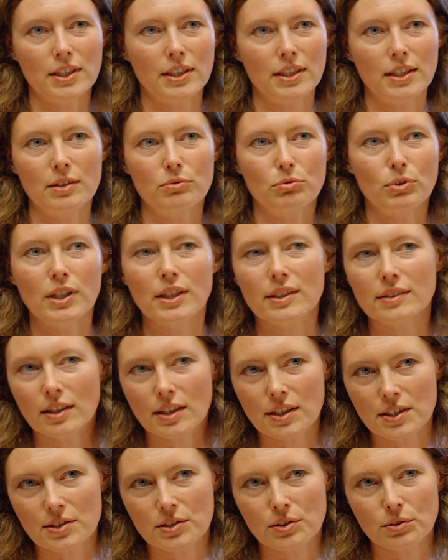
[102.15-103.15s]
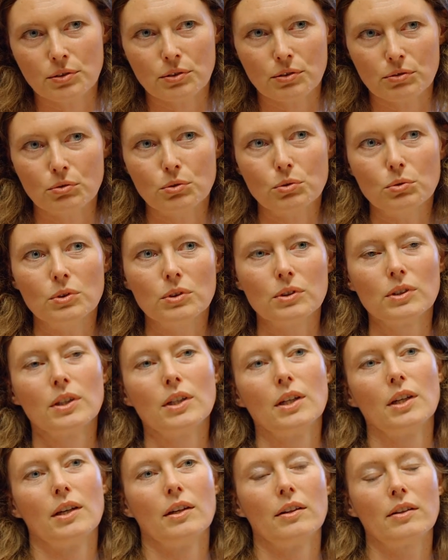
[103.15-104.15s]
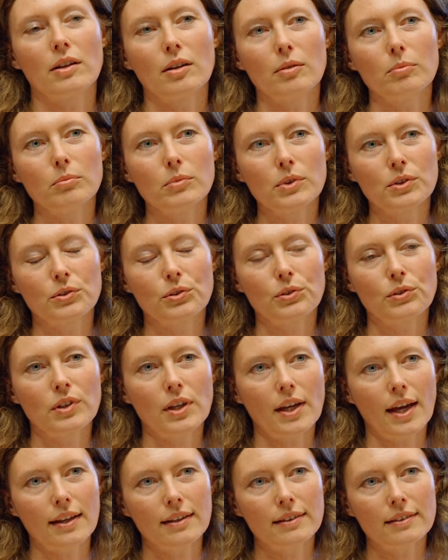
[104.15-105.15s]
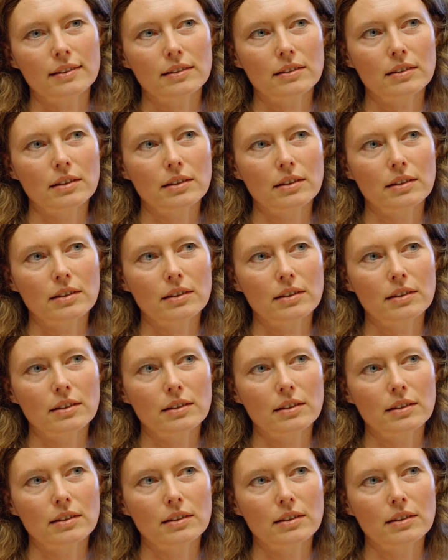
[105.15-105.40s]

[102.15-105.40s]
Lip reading: He really takes you through them to the end.